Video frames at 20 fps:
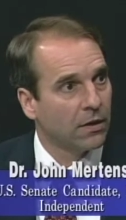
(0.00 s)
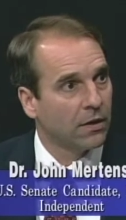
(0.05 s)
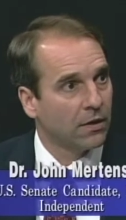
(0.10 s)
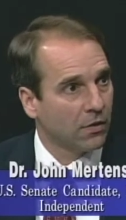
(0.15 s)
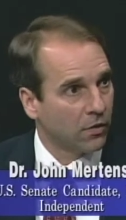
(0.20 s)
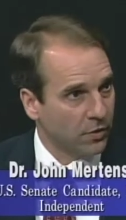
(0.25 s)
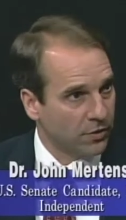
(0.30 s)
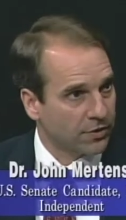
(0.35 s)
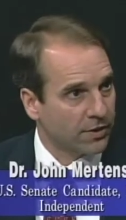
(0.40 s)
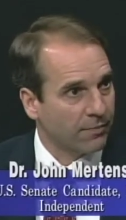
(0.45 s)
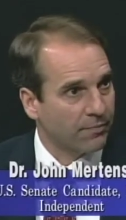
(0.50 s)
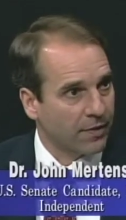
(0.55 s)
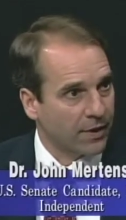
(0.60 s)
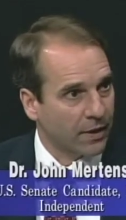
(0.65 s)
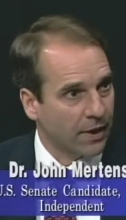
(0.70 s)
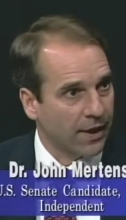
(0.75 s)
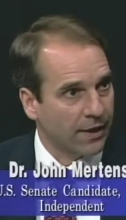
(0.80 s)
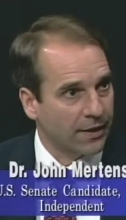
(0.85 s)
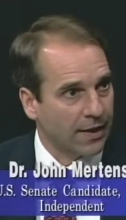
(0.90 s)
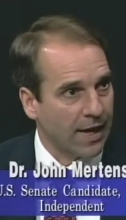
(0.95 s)
or something
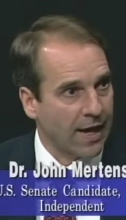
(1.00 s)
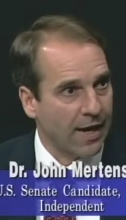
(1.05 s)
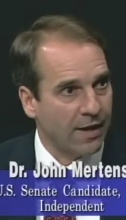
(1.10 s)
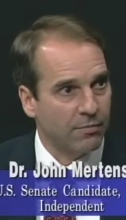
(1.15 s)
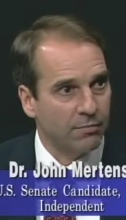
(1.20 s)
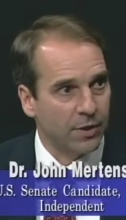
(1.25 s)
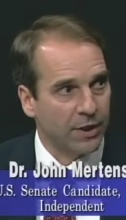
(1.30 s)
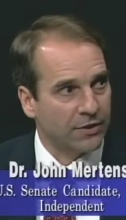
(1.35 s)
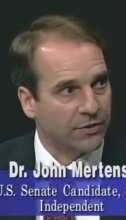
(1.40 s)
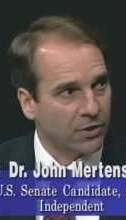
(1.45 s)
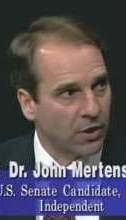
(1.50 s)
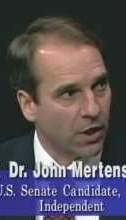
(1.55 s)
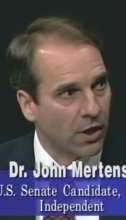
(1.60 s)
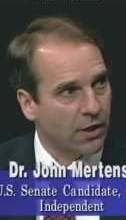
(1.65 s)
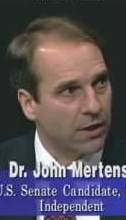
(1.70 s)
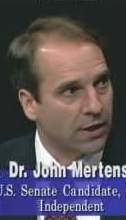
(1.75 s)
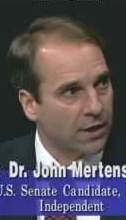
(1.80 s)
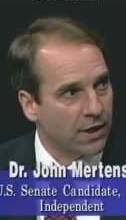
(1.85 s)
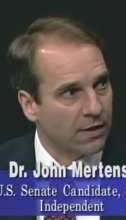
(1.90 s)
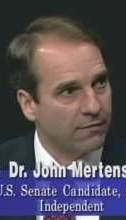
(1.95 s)
like that, but it's hard
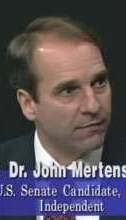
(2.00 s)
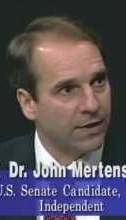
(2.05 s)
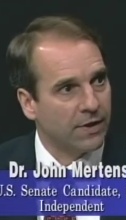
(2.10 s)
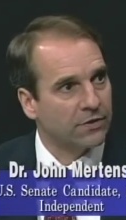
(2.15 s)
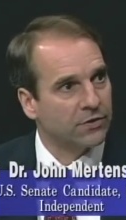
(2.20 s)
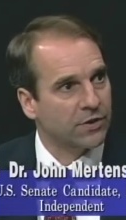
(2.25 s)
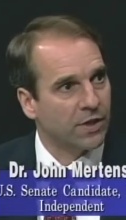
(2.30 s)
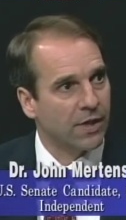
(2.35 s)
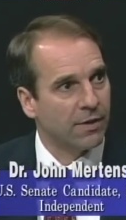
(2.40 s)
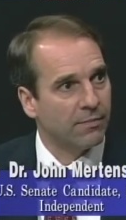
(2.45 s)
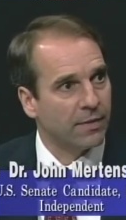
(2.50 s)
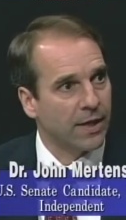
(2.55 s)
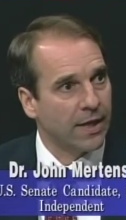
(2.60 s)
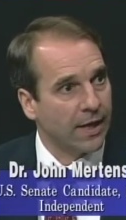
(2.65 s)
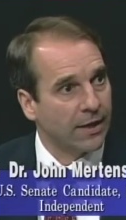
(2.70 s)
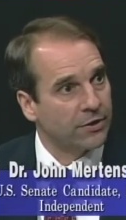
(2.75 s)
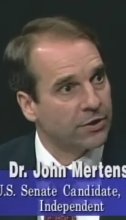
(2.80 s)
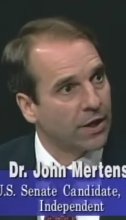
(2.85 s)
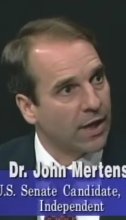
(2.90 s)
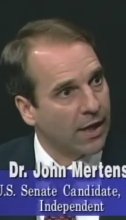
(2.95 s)
to convince them that
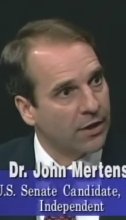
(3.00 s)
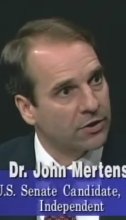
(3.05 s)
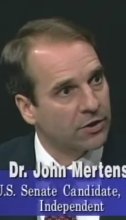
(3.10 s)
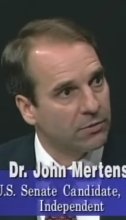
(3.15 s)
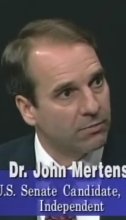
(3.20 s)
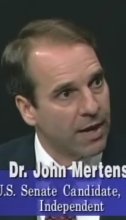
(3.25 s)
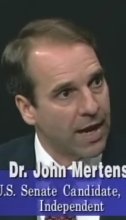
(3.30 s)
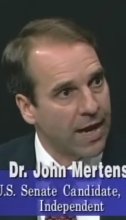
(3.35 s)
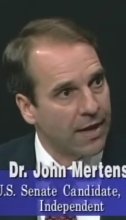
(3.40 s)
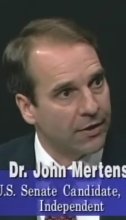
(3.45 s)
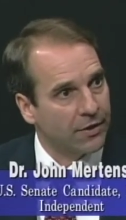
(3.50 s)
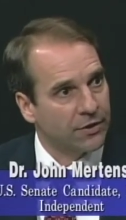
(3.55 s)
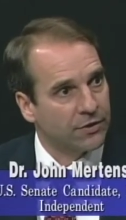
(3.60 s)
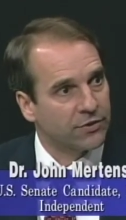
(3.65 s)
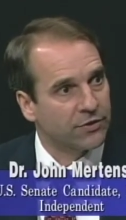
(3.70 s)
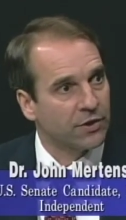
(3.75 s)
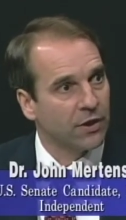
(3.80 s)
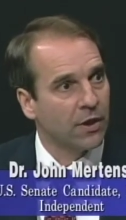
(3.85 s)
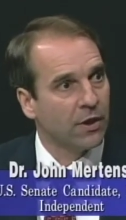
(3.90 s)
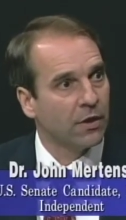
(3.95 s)
education
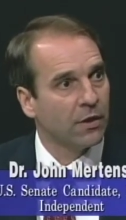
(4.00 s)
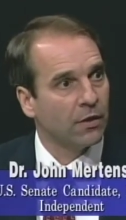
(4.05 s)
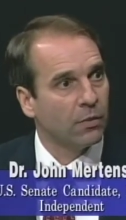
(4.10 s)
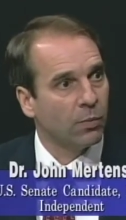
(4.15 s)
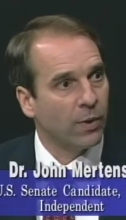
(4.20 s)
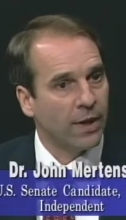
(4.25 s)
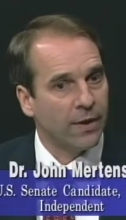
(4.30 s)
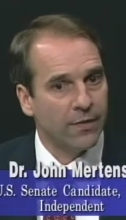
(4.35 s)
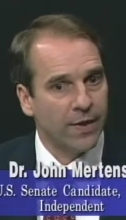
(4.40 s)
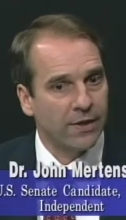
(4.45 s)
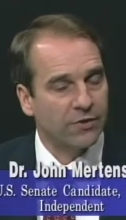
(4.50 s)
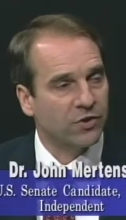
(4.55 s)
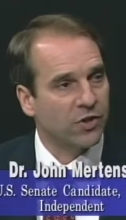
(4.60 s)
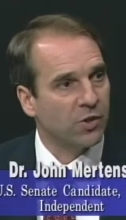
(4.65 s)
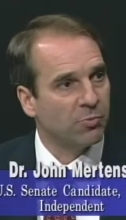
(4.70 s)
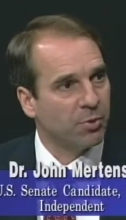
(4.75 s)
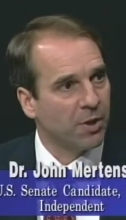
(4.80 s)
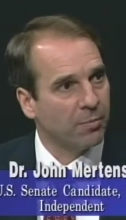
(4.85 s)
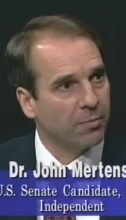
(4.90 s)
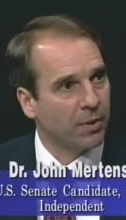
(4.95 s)
matters when they see
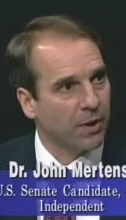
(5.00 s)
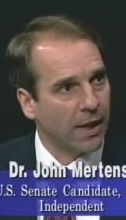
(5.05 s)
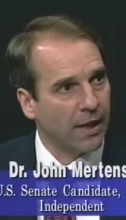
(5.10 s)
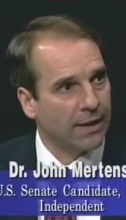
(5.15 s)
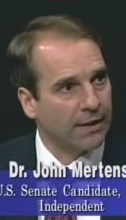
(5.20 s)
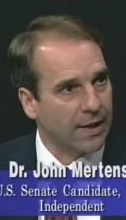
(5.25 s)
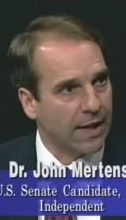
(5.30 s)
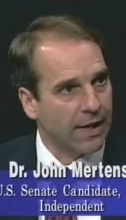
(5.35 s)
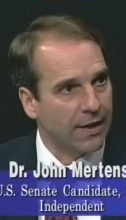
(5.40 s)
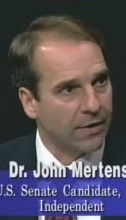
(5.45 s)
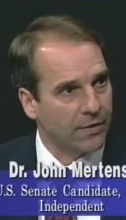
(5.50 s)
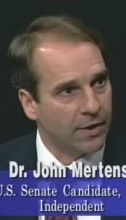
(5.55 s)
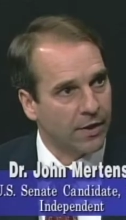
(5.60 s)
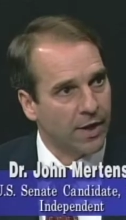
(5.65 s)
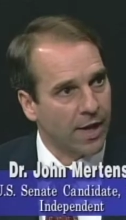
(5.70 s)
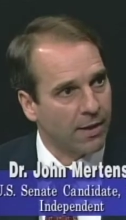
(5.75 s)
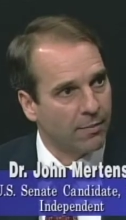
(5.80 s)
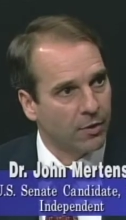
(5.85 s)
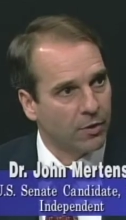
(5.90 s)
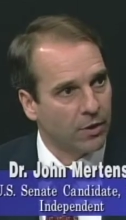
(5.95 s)
people like that in their
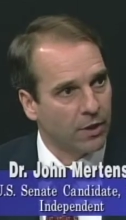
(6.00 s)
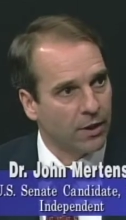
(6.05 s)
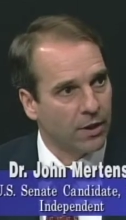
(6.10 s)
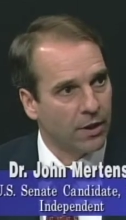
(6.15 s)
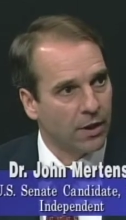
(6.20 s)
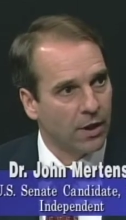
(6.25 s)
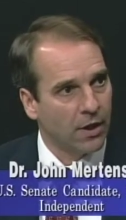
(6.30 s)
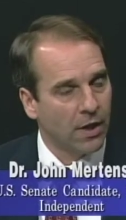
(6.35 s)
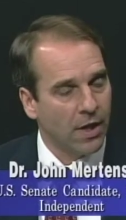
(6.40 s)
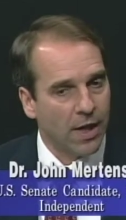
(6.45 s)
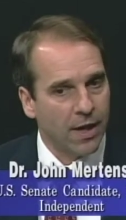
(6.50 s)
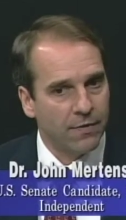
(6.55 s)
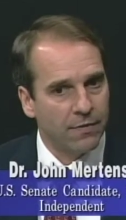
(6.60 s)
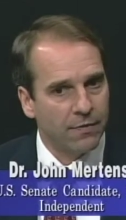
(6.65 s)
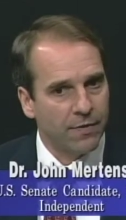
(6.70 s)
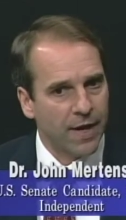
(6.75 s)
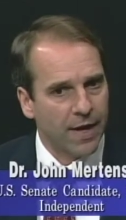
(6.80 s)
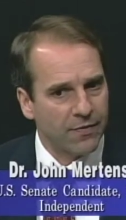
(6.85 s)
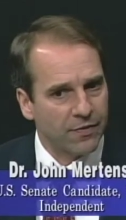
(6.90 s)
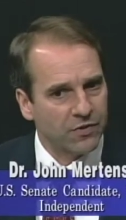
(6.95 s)
neighborhood. And
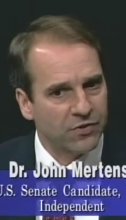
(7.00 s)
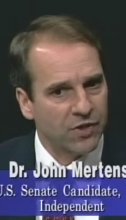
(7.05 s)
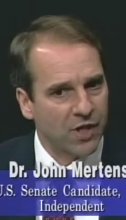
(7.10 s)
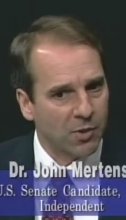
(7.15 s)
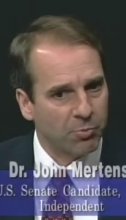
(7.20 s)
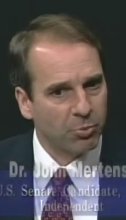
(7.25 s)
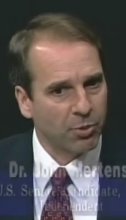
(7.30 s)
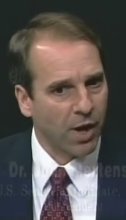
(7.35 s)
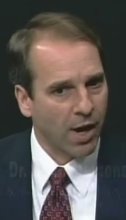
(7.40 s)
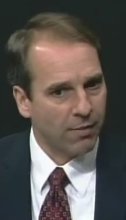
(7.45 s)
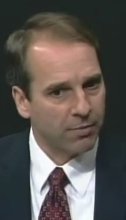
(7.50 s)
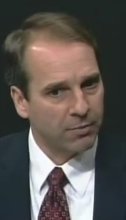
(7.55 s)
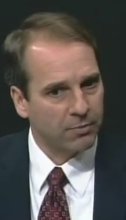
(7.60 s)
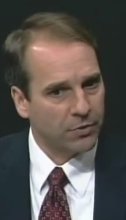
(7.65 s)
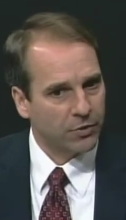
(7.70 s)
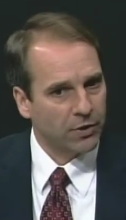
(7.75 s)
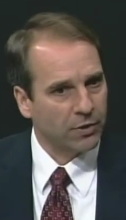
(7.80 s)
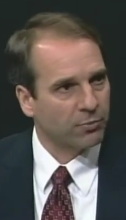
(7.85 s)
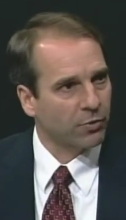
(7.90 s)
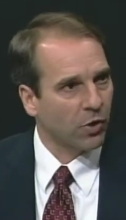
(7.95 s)
they have the same problem
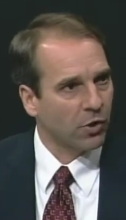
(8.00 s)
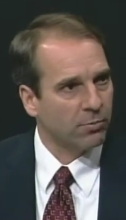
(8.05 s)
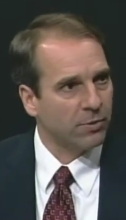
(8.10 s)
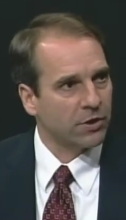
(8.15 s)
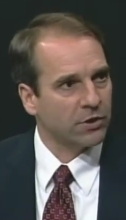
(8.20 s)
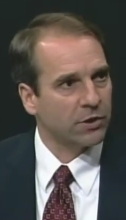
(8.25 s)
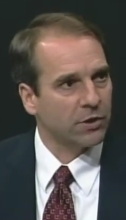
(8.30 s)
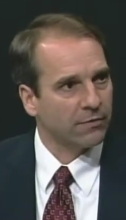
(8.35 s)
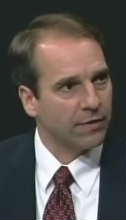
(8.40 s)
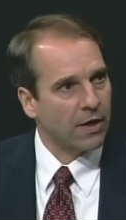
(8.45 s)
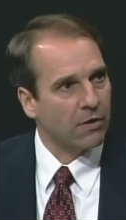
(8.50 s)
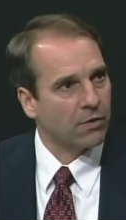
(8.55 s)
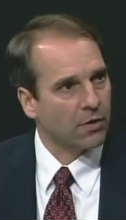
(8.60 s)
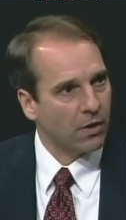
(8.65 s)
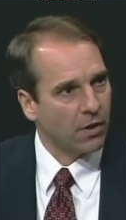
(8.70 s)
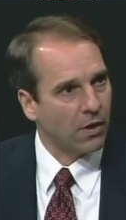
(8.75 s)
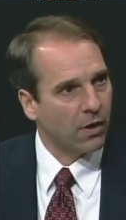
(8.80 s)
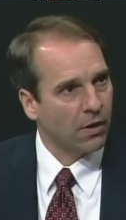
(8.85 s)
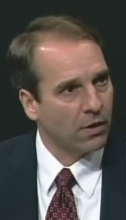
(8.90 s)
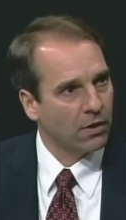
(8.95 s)
during prohibition of
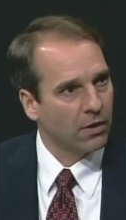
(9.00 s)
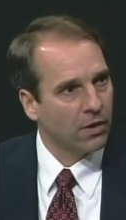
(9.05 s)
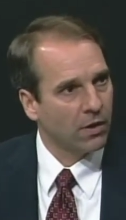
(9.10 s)
alcohol.